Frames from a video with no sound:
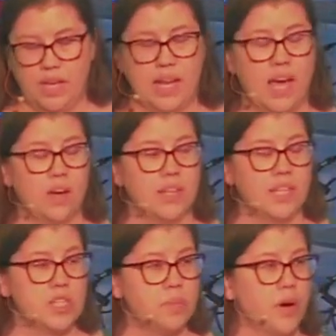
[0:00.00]
Now, in
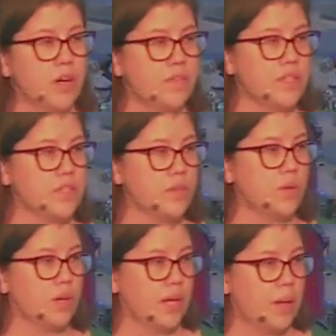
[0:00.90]
this part of the
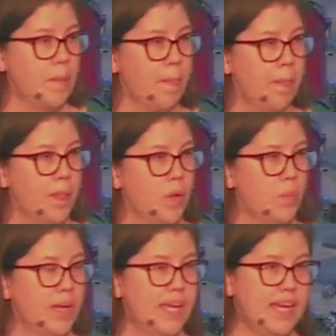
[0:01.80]
story,
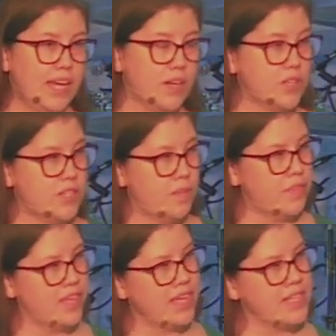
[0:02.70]
we hear some
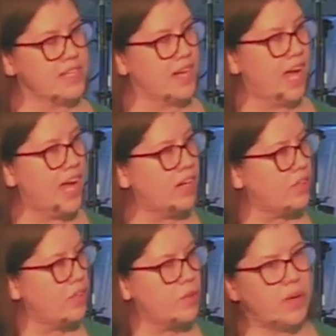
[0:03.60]
things that I
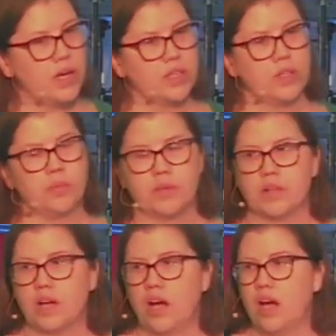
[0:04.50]
don't know about you, but
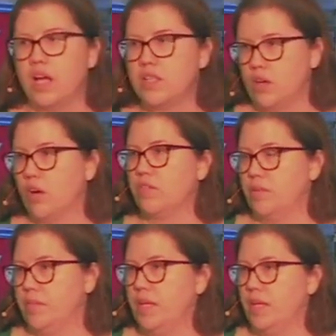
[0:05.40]
it's hard
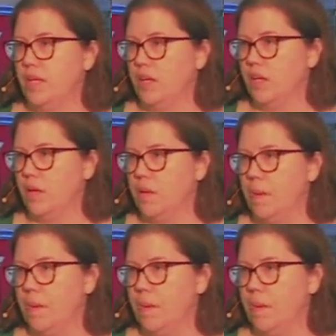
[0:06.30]
for me to hear.